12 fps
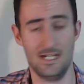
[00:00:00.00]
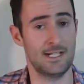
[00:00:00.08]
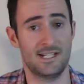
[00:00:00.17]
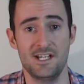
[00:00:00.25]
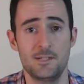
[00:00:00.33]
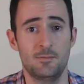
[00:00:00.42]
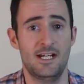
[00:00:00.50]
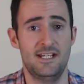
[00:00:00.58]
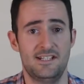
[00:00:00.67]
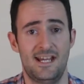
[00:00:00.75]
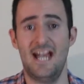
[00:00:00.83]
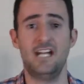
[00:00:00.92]
guns
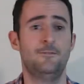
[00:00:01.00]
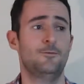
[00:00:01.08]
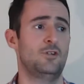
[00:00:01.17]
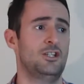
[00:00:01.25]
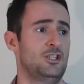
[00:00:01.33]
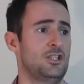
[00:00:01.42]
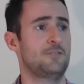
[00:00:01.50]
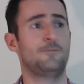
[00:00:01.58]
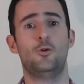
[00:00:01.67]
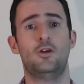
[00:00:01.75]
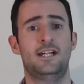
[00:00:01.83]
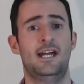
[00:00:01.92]
blazing, 84 inches,
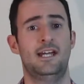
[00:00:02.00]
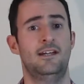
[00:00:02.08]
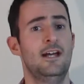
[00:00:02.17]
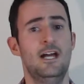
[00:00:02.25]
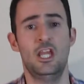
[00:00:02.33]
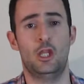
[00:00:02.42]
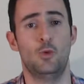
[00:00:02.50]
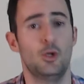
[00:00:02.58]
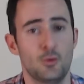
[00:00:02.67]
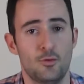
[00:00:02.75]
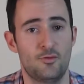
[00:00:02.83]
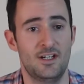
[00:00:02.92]
4K, the world
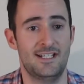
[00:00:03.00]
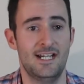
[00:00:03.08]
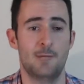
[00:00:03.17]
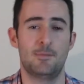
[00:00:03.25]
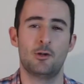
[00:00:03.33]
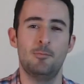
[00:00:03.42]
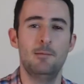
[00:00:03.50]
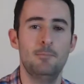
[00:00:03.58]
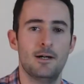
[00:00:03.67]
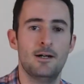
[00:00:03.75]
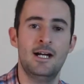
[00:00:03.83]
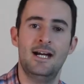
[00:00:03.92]
will freak out. But
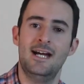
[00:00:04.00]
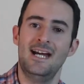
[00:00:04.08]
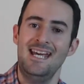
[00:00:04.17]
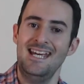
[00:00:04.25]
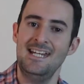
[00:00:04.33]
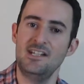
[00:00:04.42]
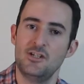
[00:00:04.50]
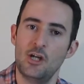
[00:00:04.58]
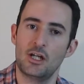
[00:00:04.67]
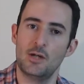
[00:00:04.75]
remember, it is not